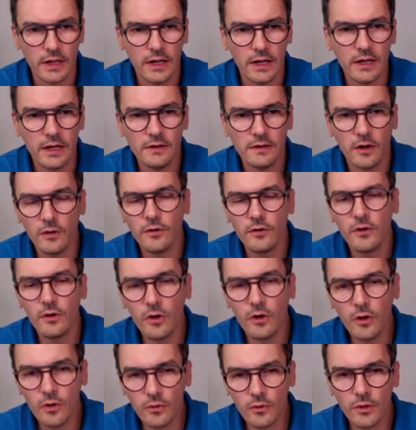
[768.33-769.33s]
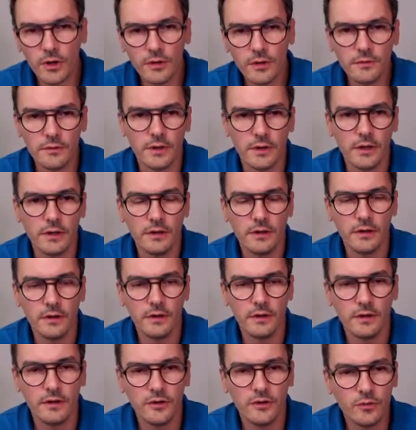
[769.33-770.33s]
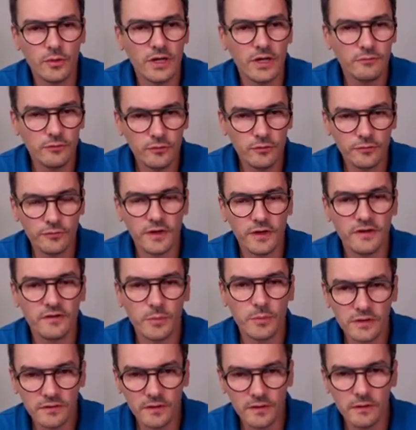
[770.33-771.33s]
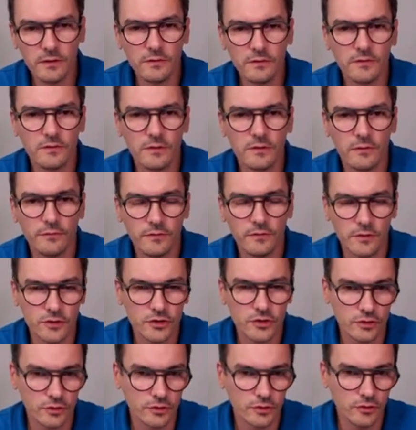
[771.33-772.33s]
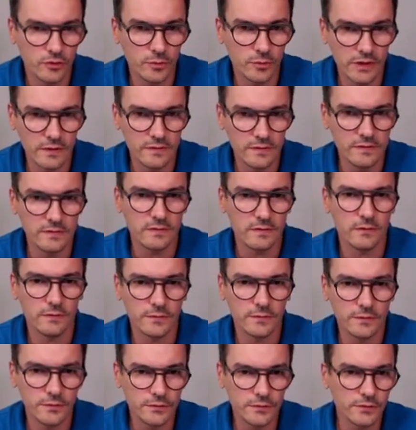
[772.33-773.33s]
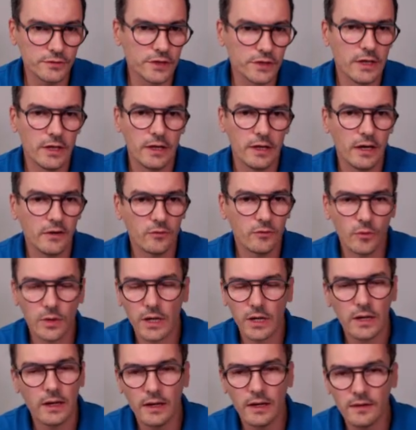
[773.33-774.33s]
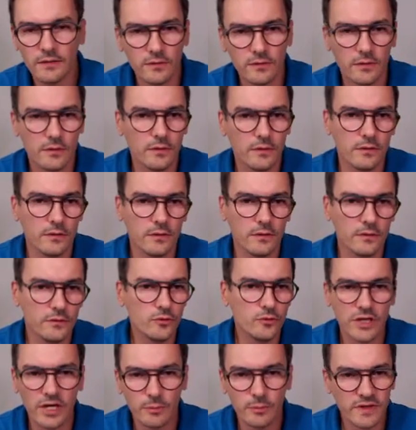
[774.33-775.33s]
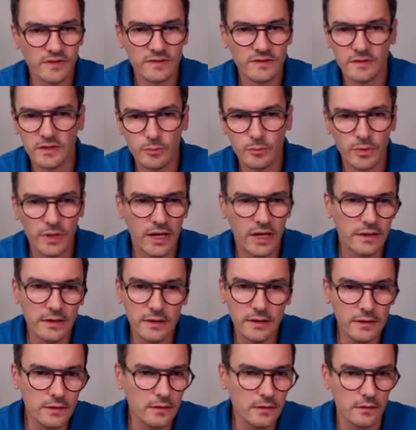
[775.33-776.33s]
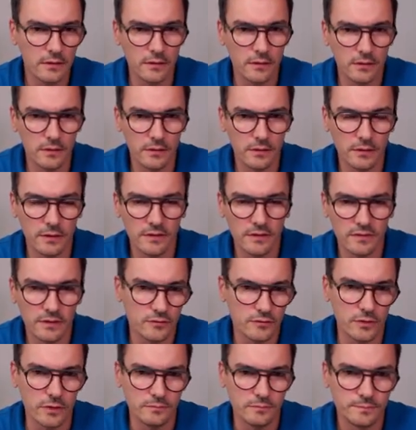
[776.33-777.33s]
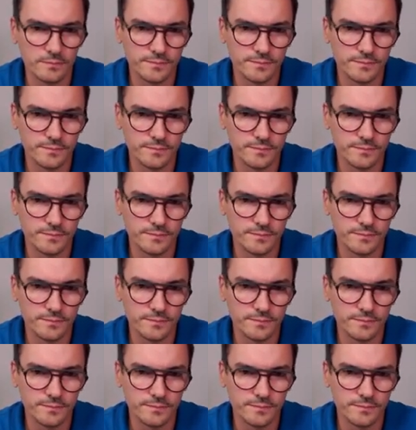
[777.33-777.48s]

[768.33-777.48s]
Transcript: And on the long run, you will have to face maintenance of such Kubernetes clusters, as well as new capacity planning and etc.